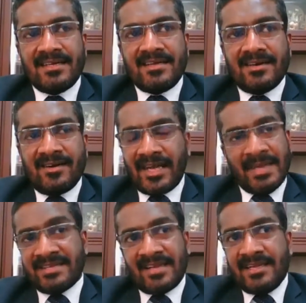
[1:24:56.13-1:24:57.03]
Okay,
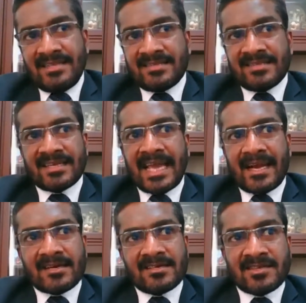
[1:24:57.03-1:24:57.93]
basically this is the
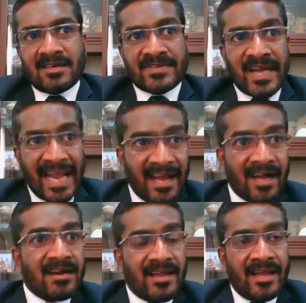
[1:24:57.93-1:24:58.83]
characteristics of the
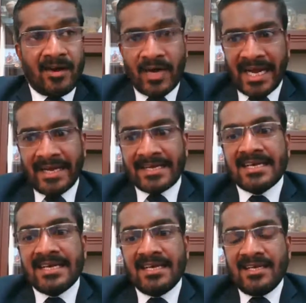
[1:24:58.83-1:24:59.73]
hair in our head.
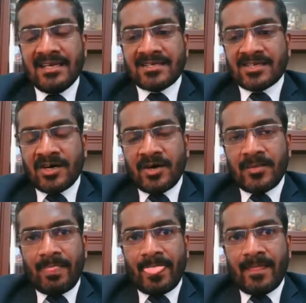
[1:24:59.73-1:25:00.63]

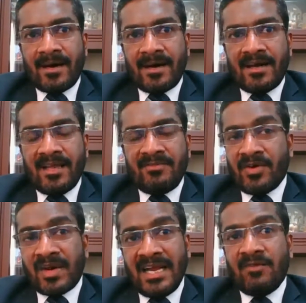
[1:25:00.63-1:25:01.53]
So uh, if
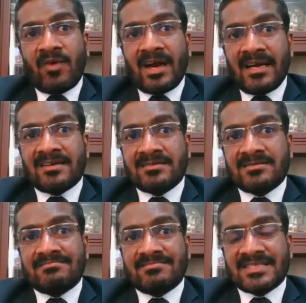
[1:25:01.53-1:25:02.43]
you really wanted
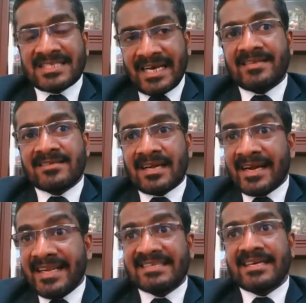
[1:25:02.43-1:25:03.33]
to trace the
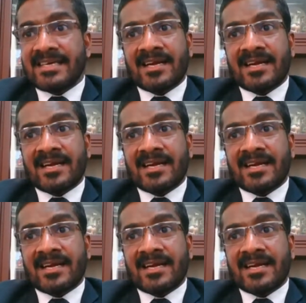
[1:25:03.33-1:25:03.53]
recent drug